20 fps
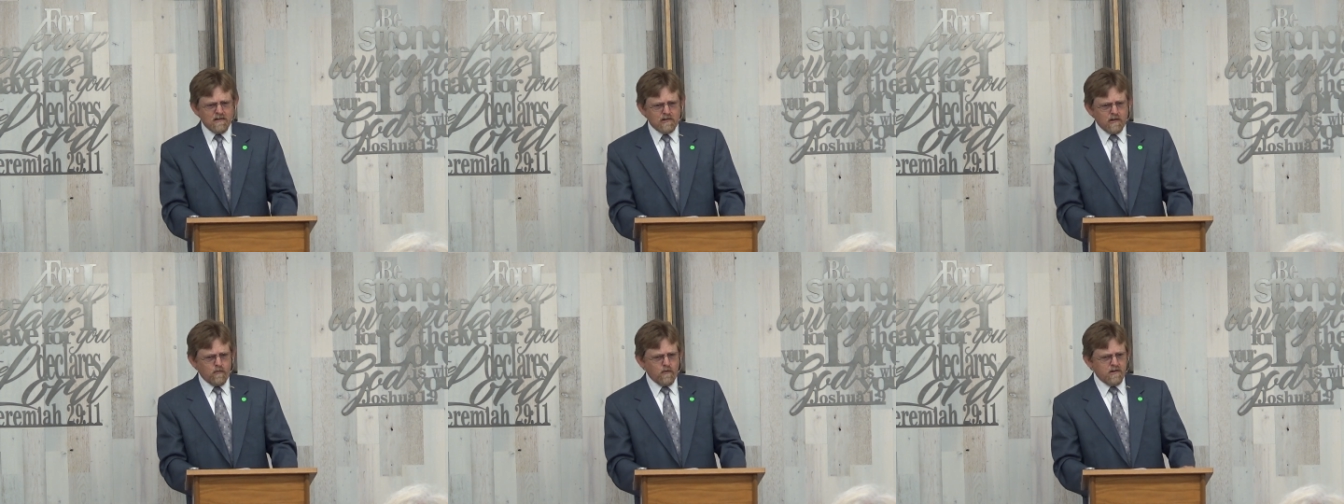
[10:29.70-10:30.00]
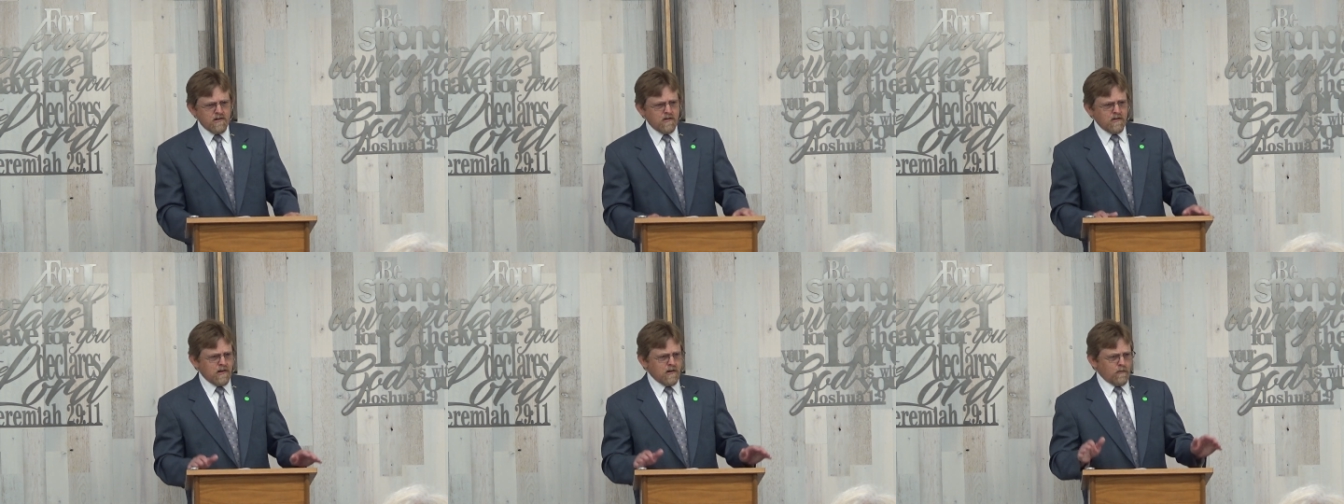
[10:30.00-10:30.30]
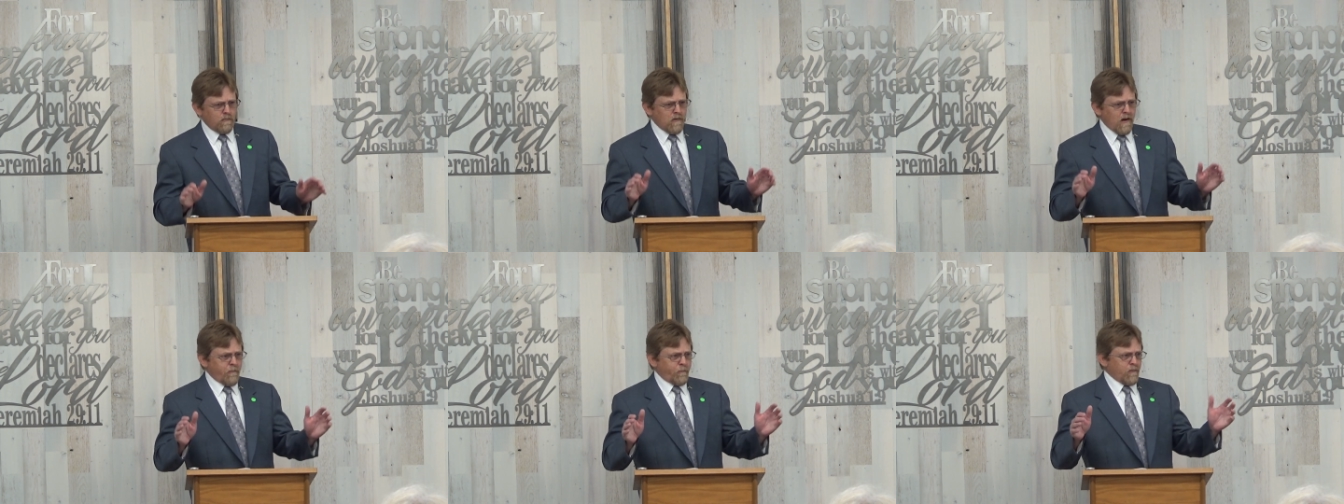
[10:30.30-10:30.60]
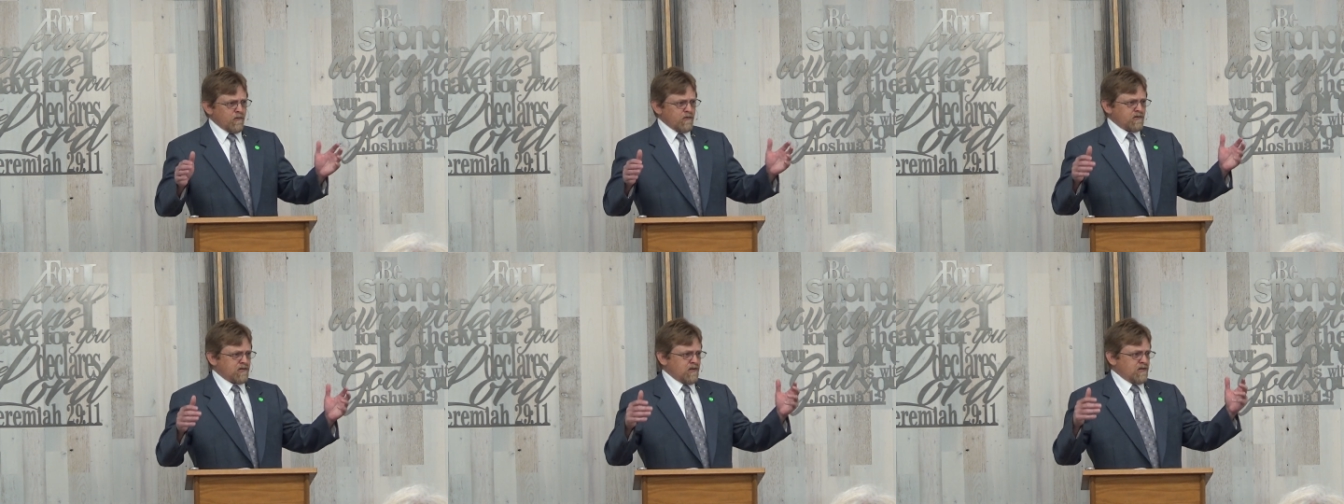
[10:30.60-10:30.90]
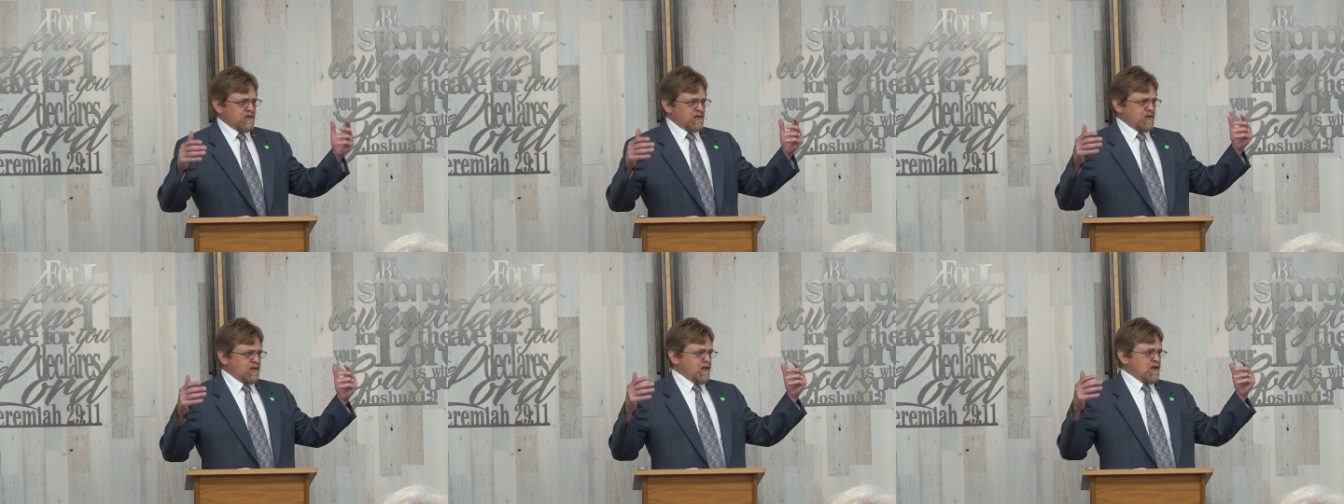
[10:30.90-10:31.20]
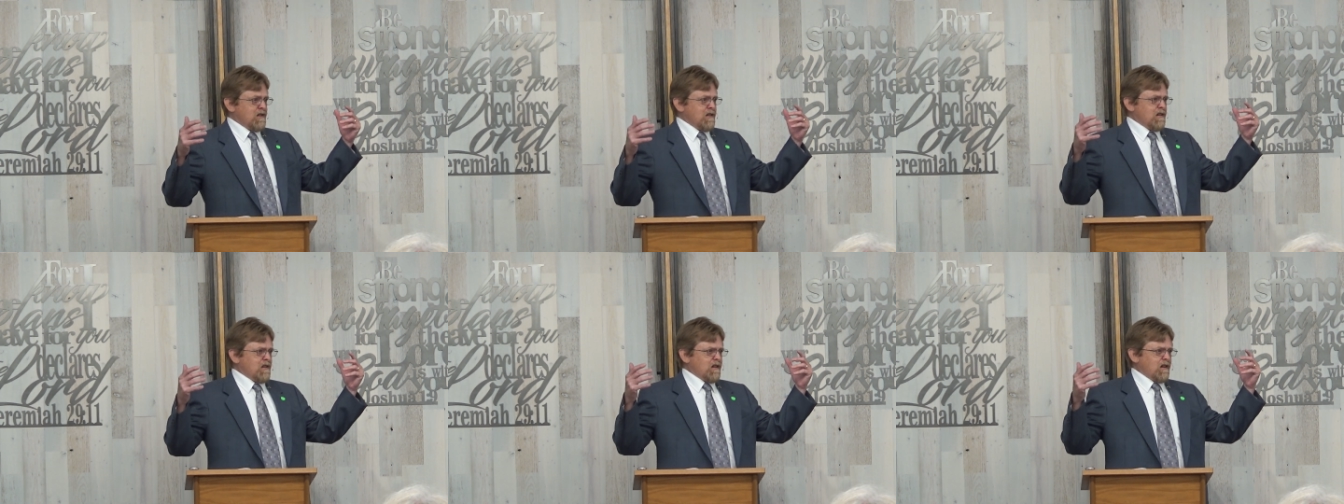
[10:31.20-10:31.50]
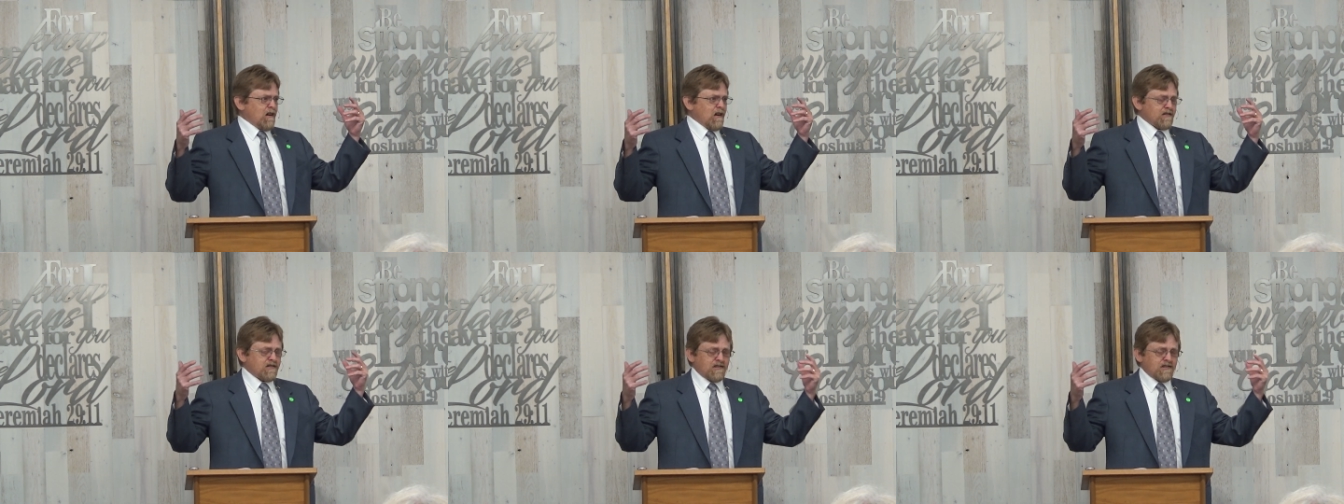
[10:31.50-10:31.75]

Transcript: So when you hear references to uh,